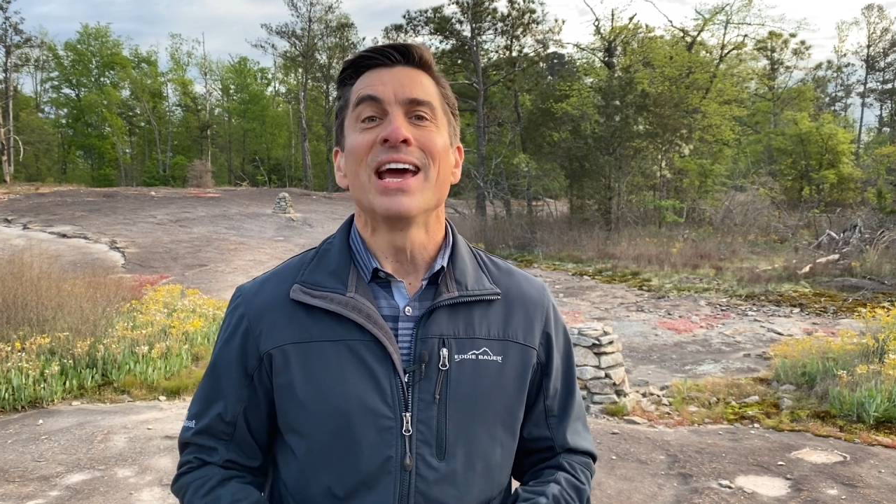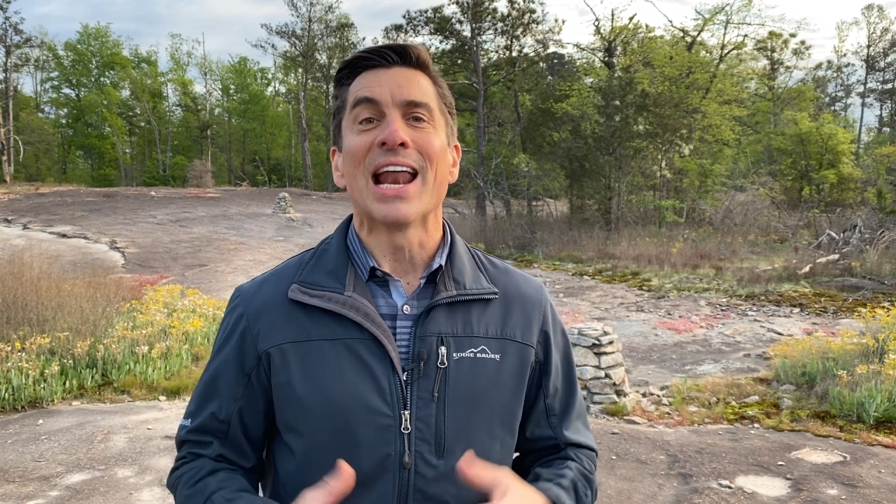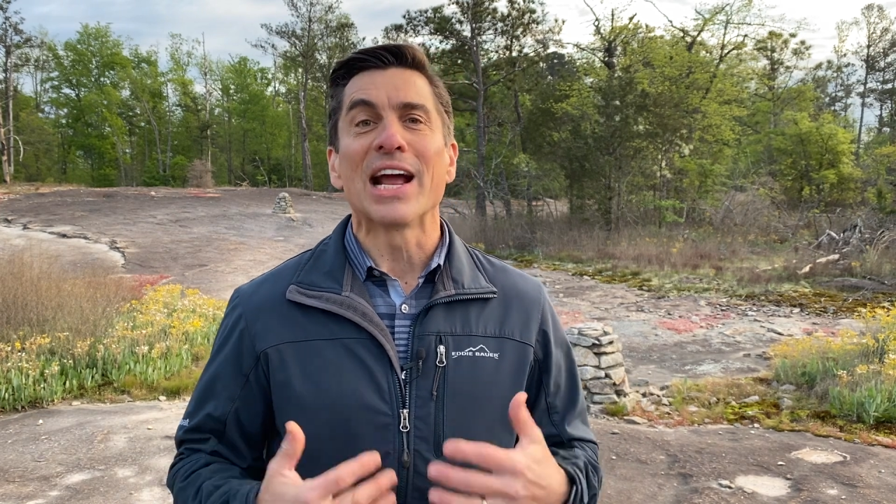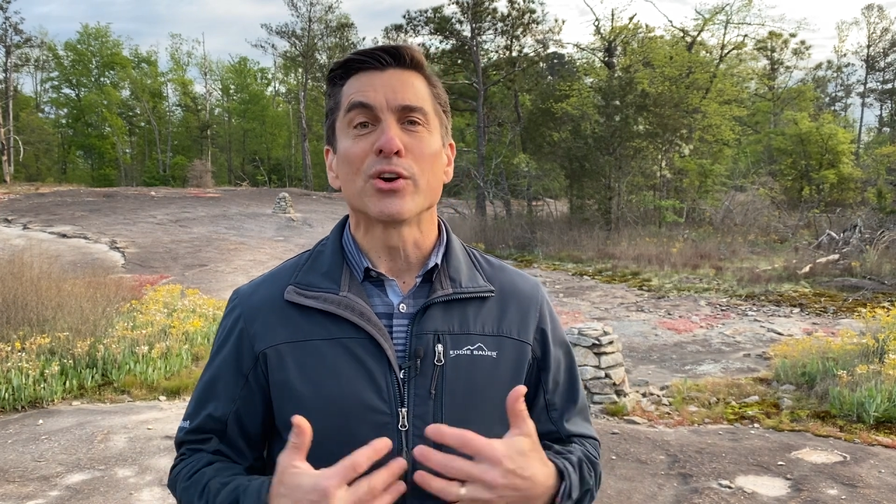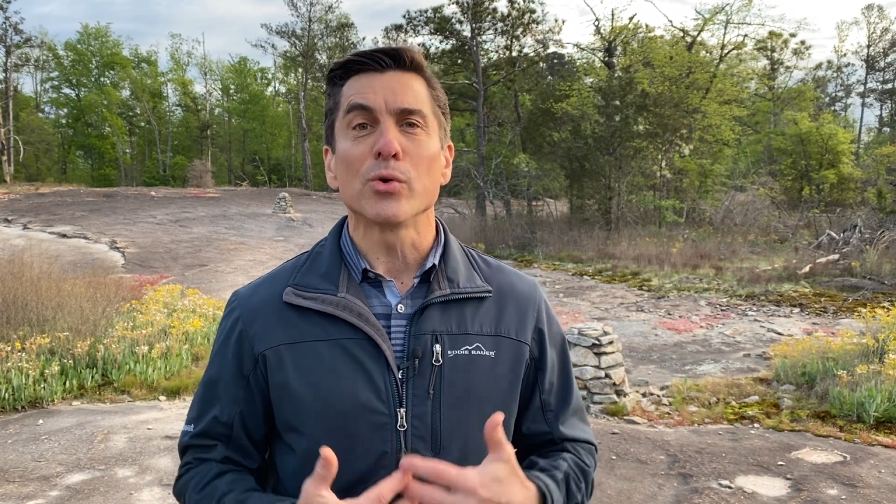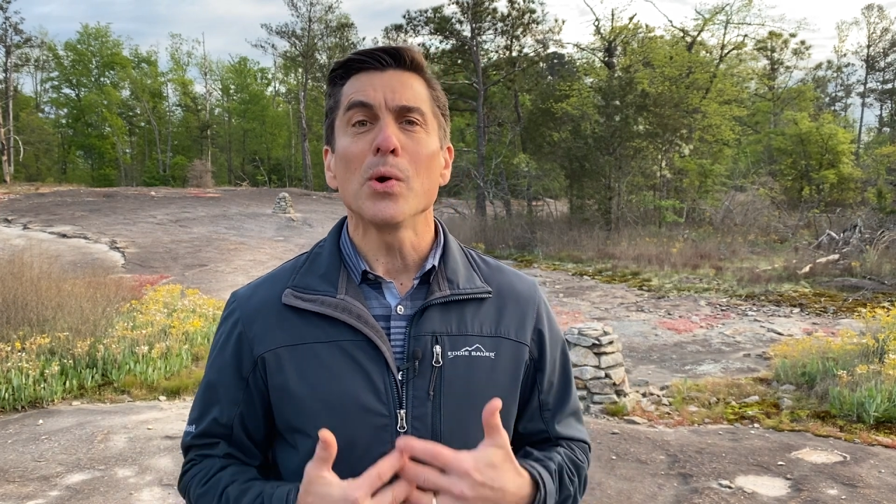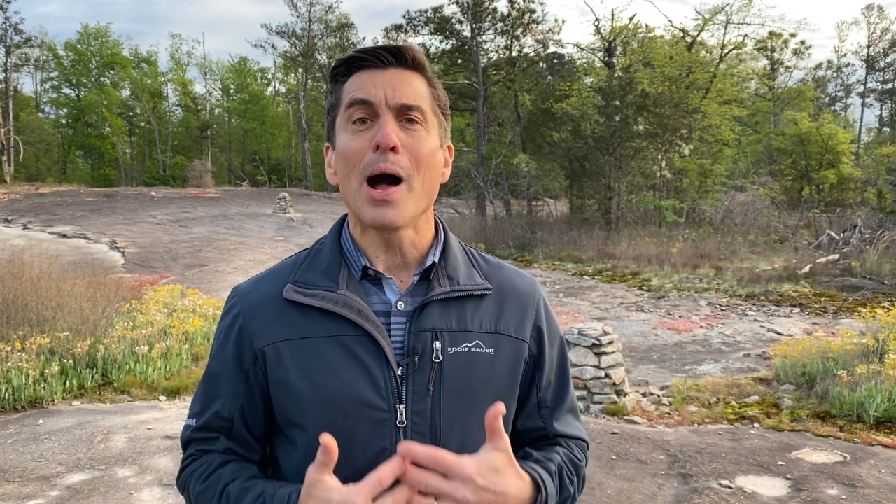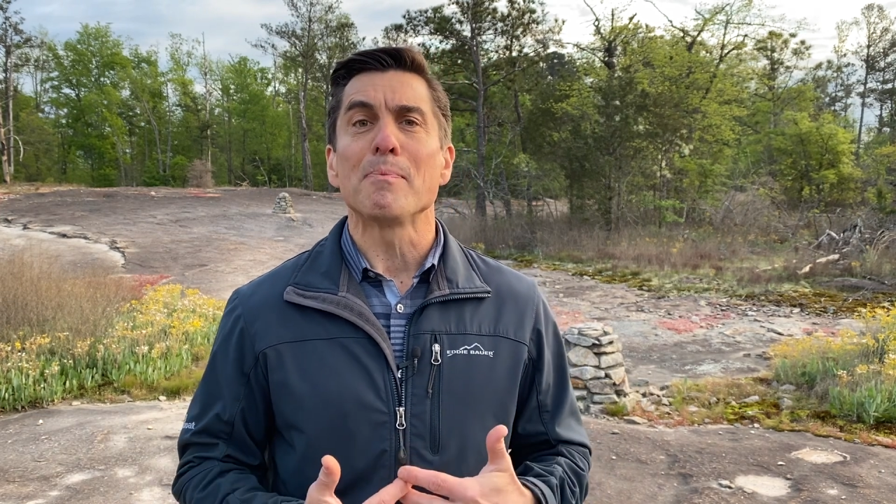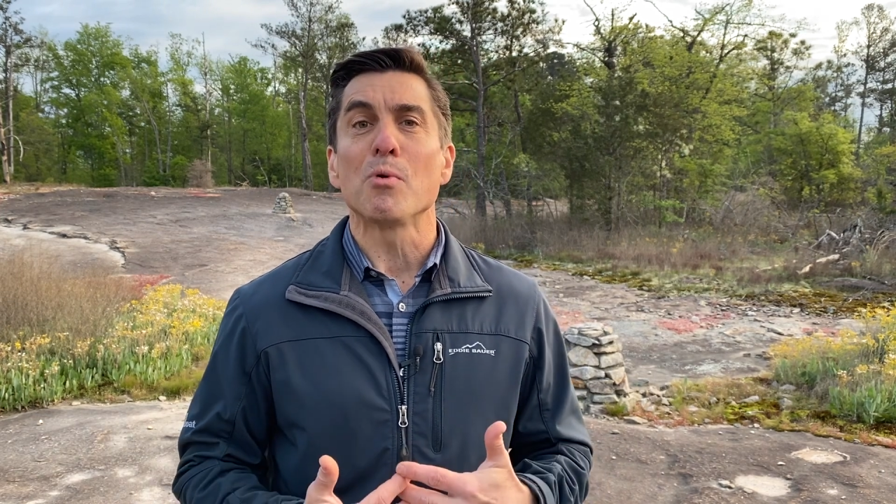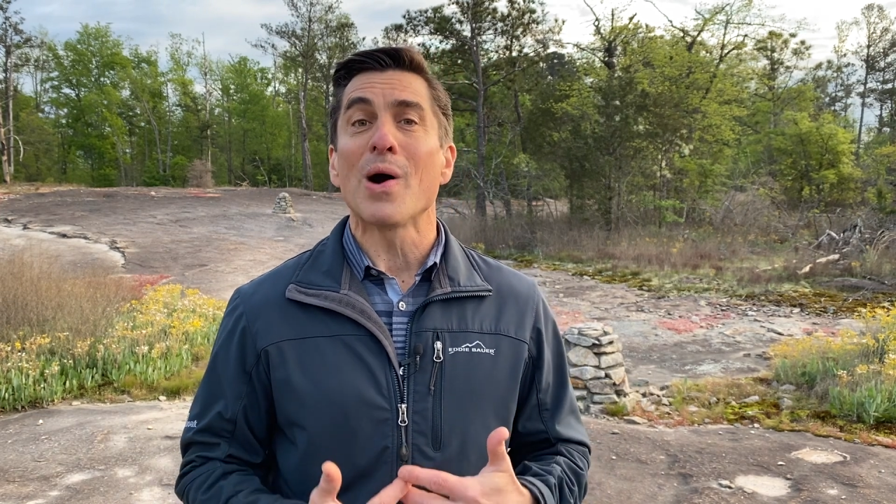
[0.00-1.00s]
and I grew
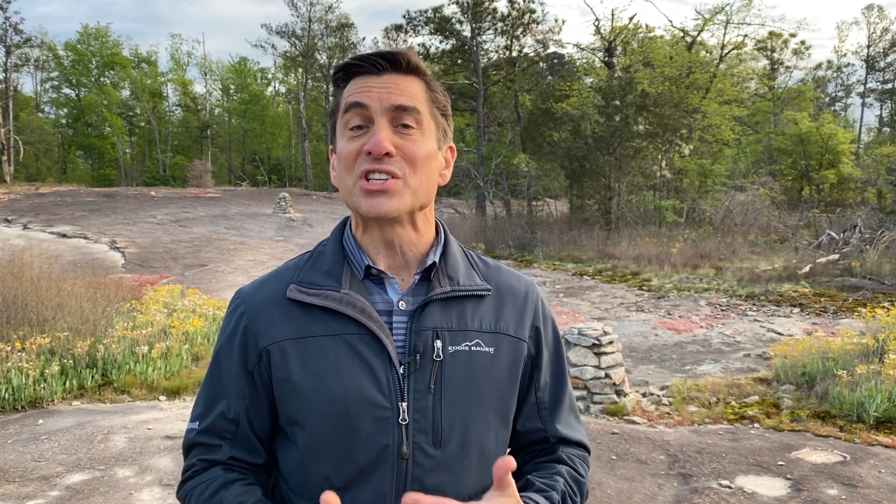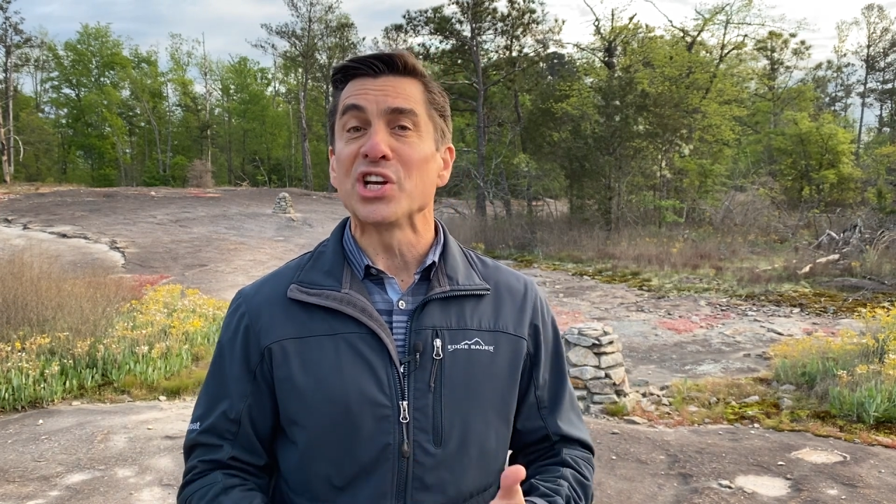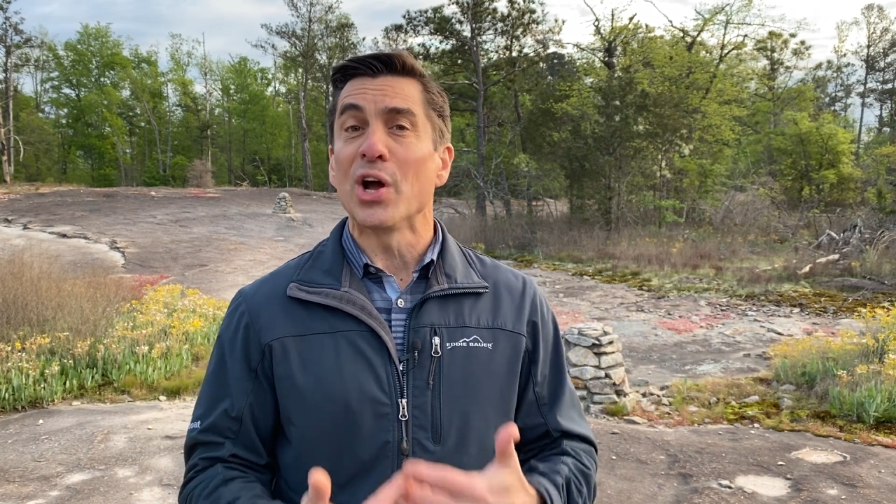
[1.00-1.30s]
up watching